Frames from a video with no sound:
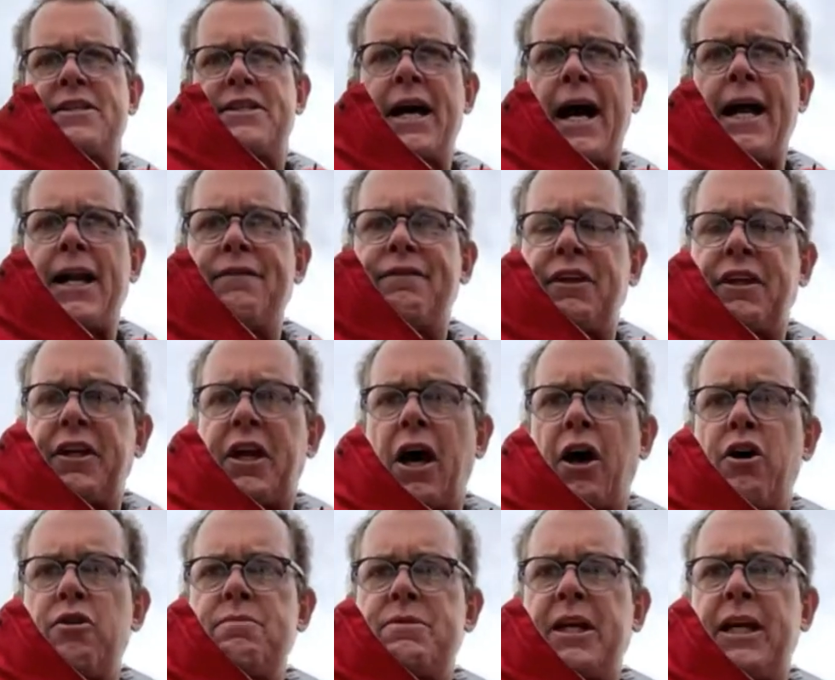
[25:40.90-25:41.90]
a ton of it at
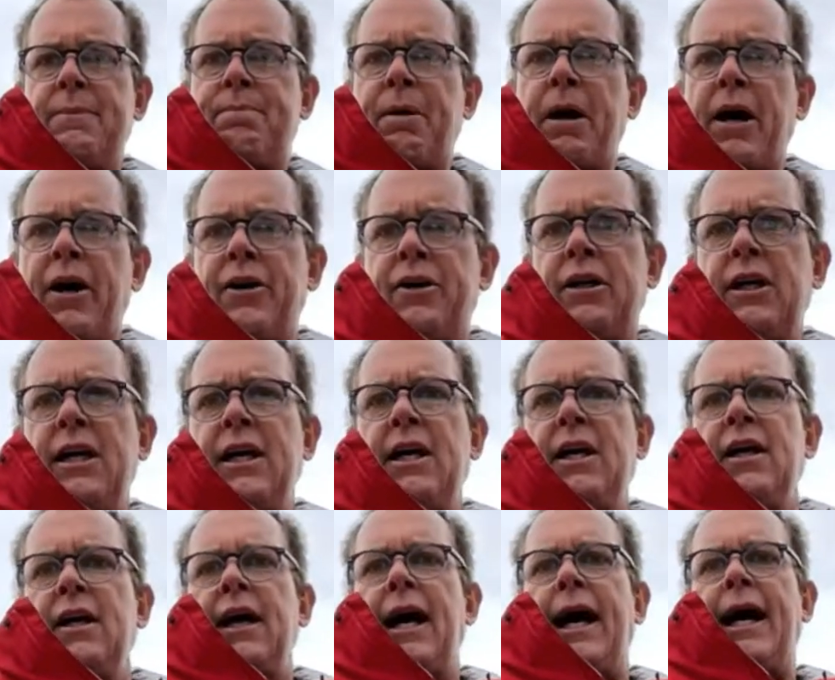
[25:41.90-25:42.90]
Home Depot.
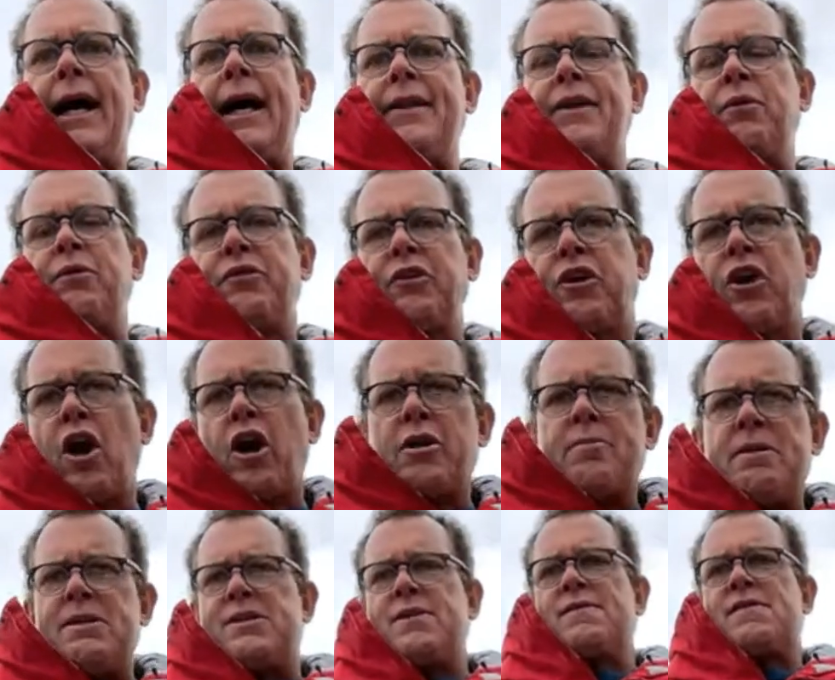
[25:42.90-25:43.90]
There was
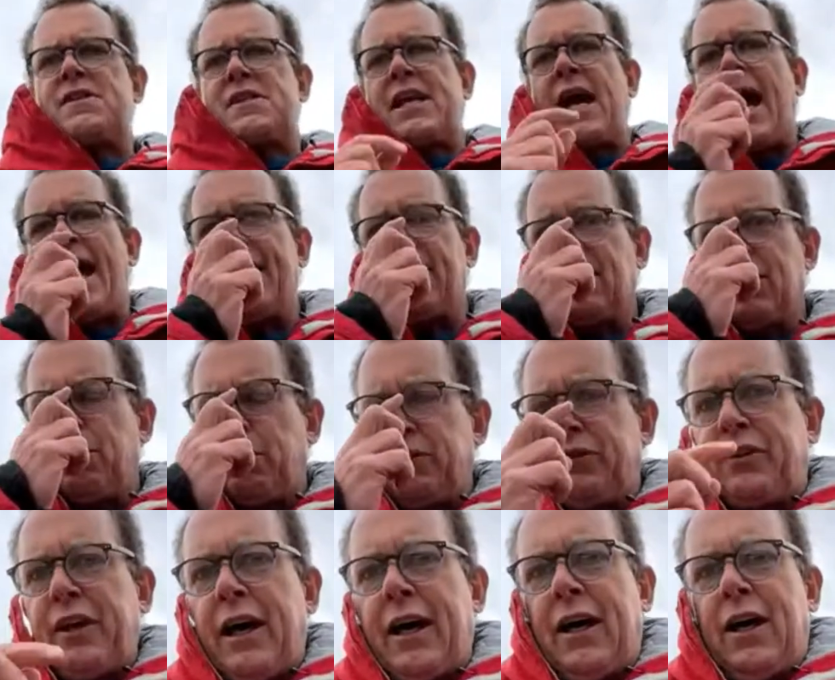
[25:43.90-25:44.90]
economies of scale. It
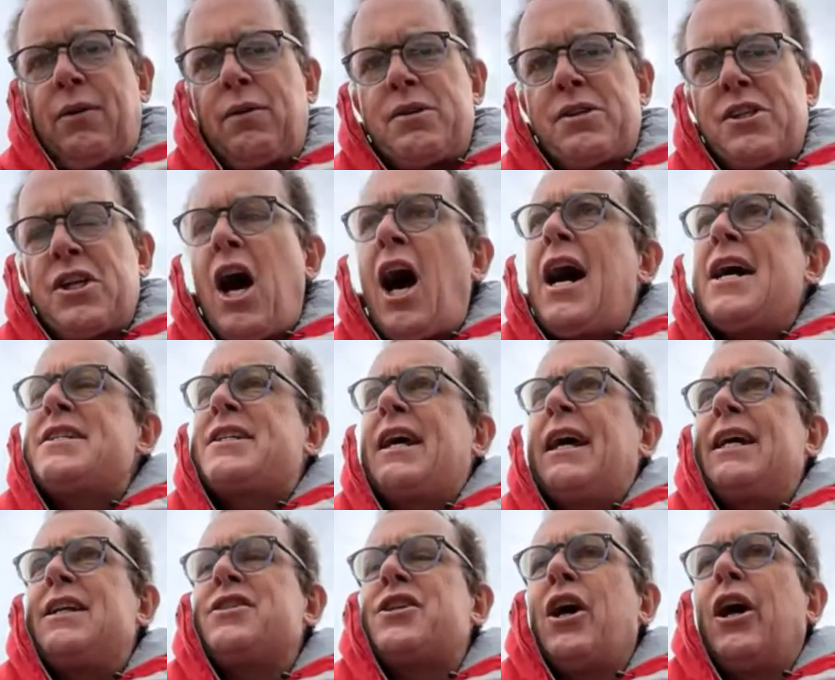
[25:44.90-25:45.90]
was
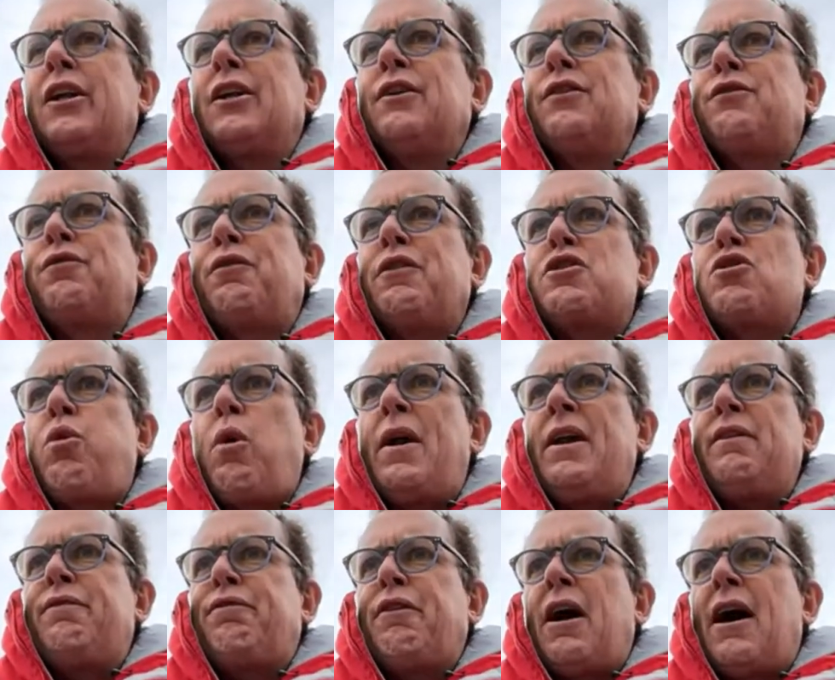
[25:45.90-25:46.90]
$19 for
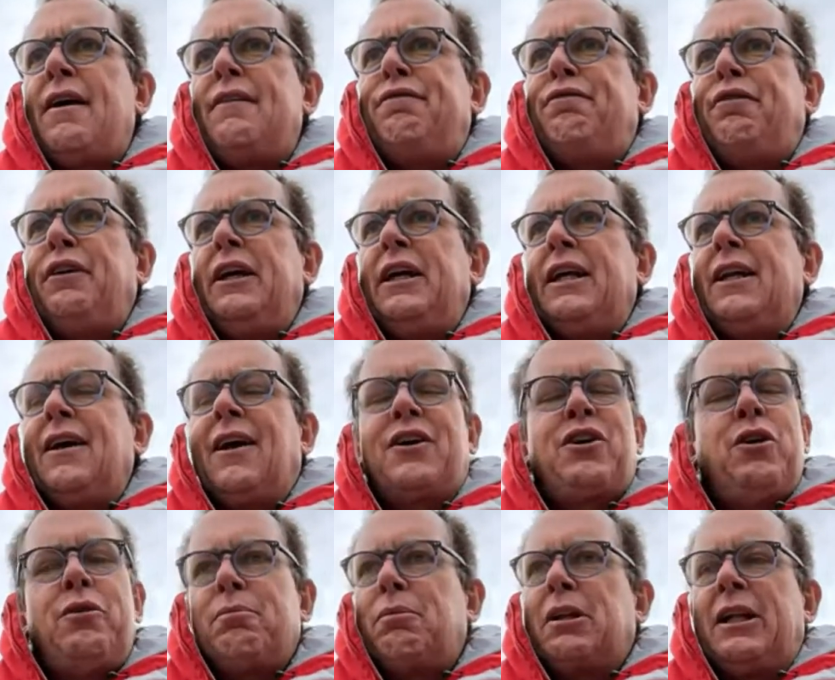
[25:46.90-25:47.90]
25 feet. I
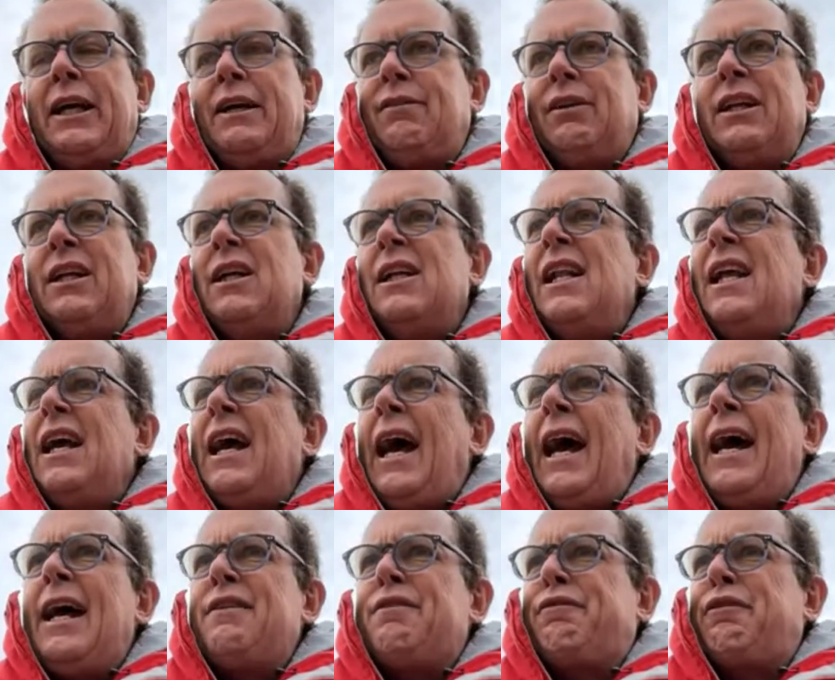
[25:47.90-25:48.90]
couldn't believe it,
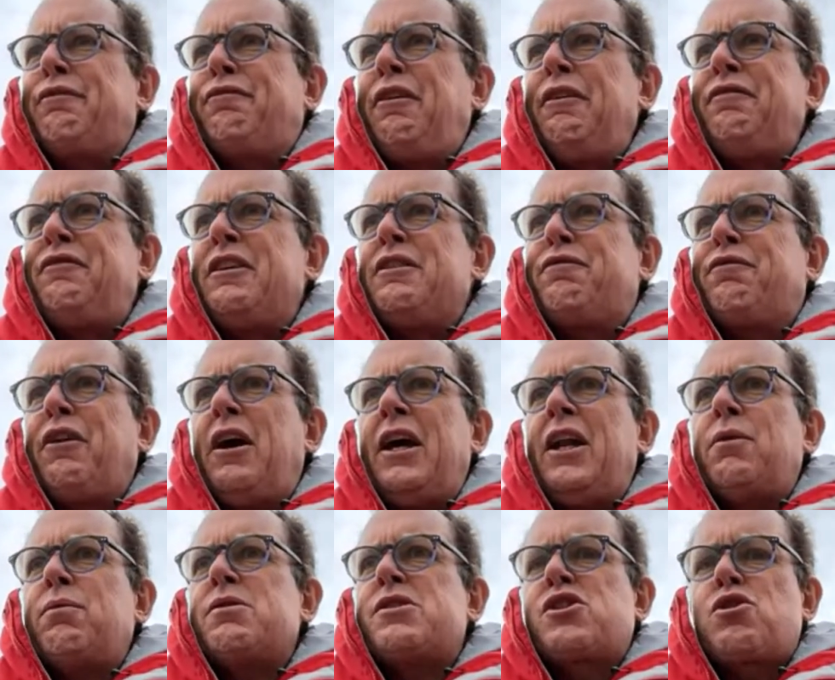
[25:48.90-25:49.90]
and for 50
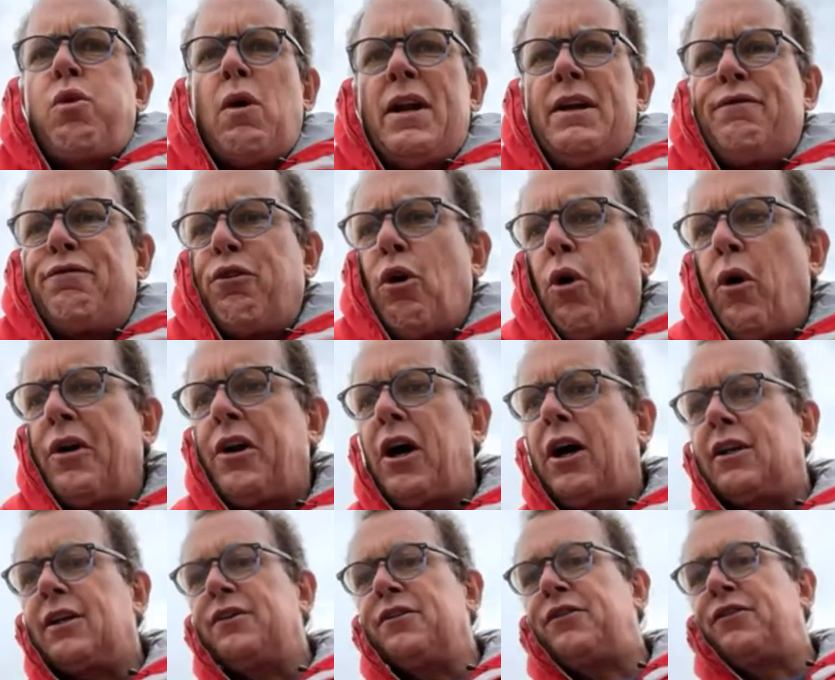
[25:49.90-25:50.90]
feet it was
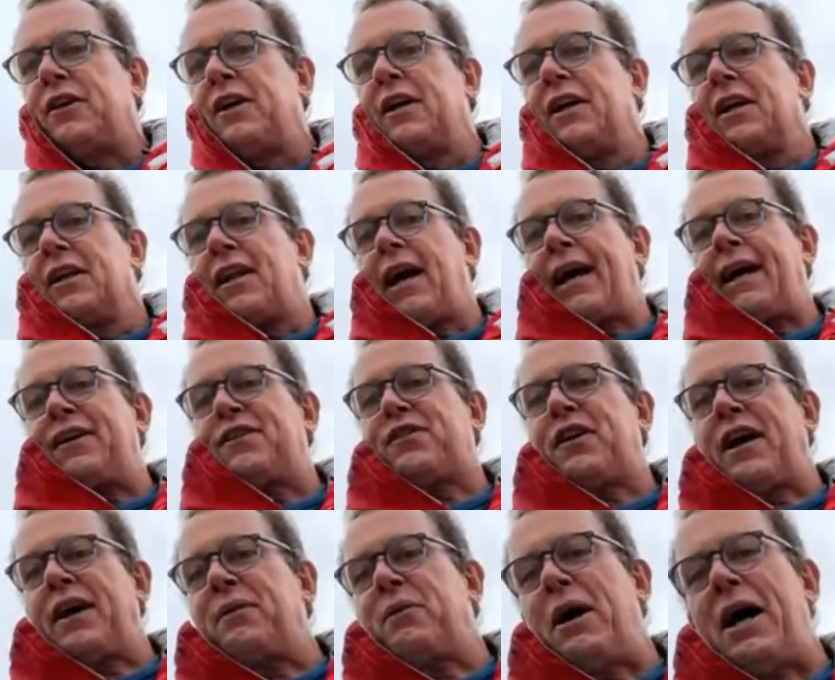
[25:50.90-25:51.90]
$24. Like, it's
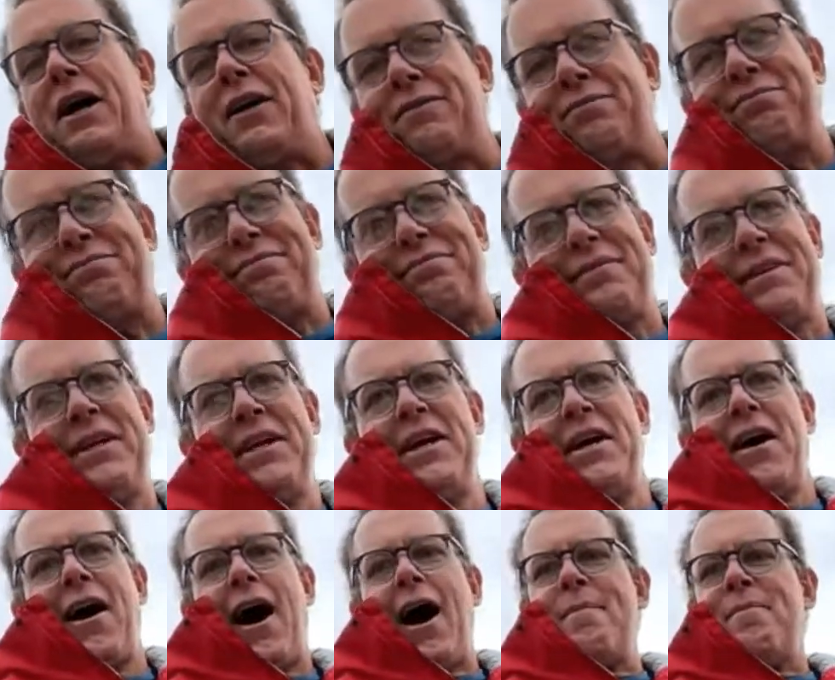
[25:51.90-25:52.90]
like, well,
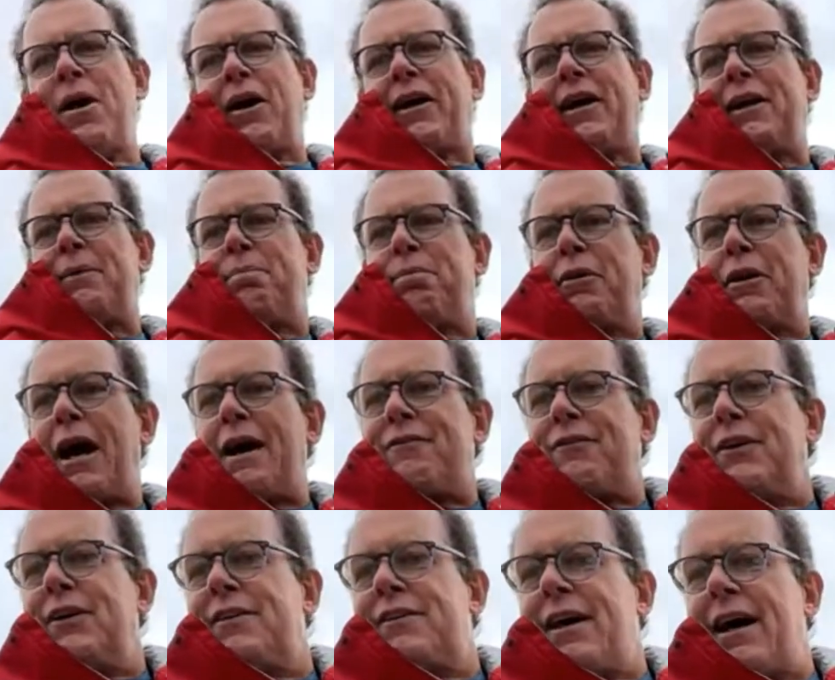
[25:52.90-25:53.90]
I'm not going to put up
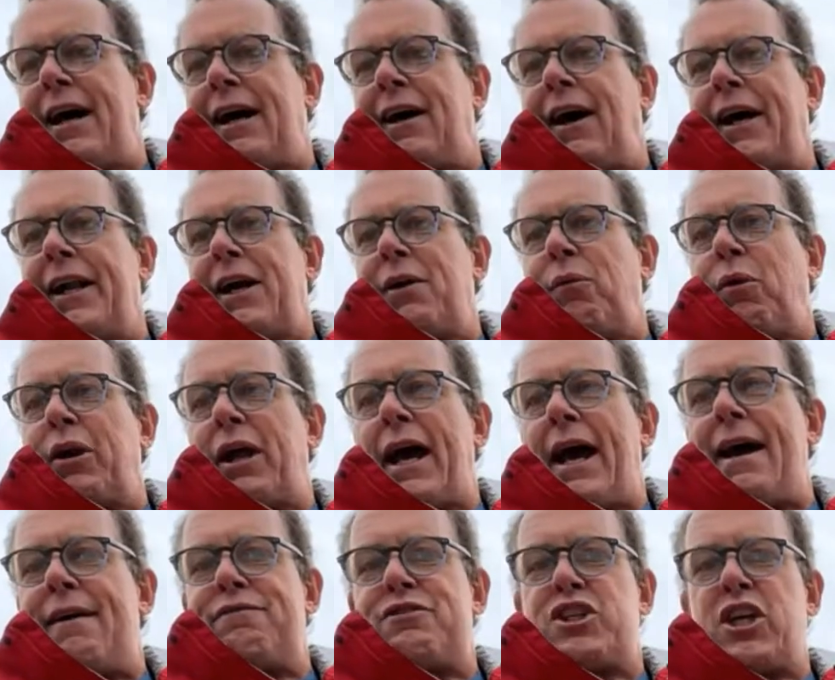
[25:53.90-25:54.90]
with, I don't want to
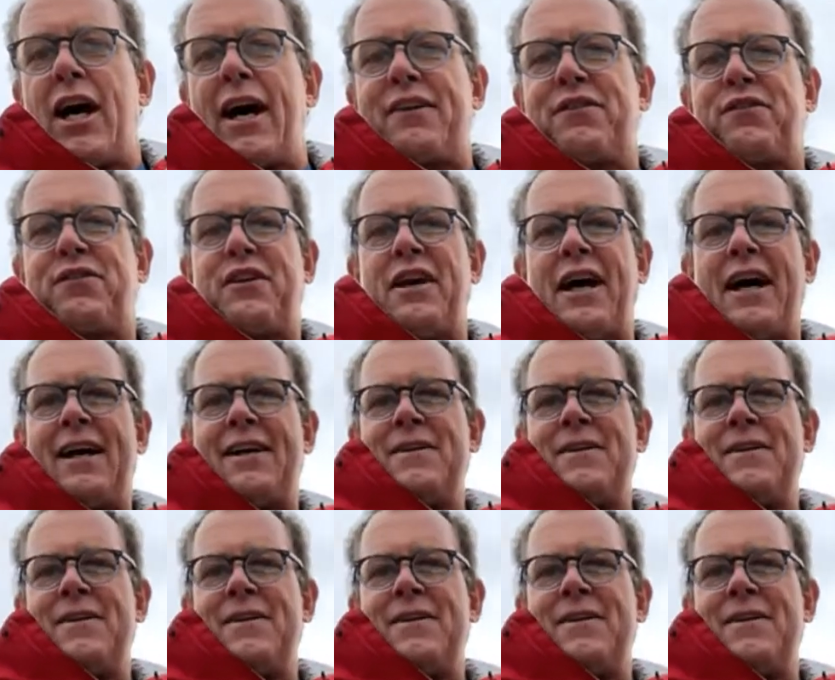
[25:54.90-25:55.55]
have just,